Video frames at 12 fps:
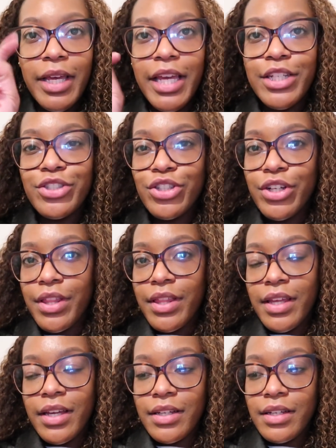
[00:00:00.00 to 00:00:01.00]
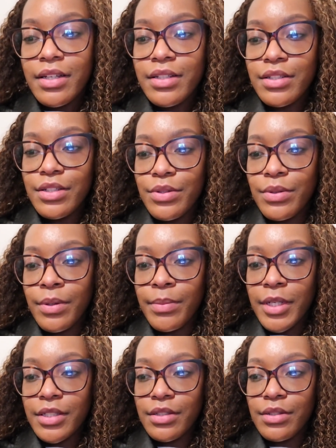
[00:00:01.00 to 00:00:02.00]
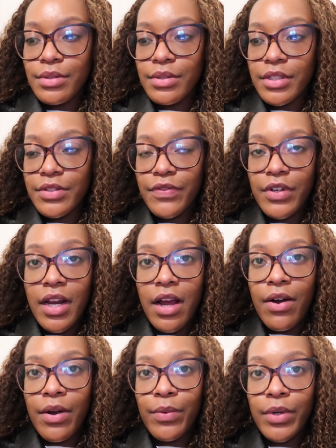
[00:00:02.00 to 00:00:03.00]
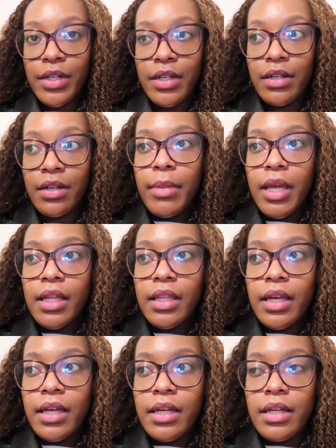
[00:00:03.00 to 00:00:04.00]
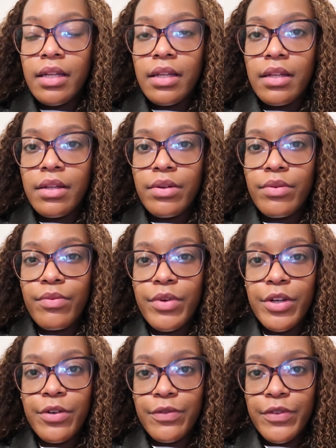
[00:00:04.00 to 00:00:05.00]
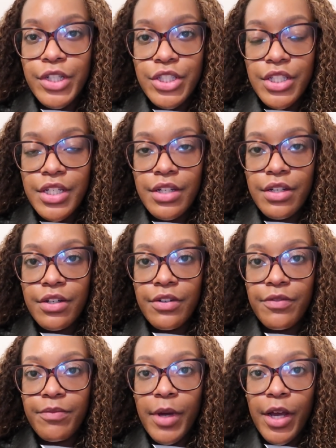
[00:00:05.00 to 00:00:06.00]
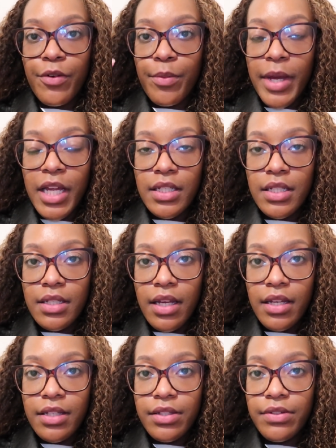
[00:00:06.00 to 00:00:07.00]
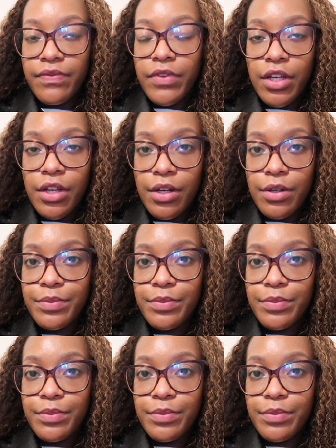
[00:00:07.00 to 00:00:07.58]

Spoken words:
major thing to do on my to-do list for now. I wanna make like a real version of my romanticized video.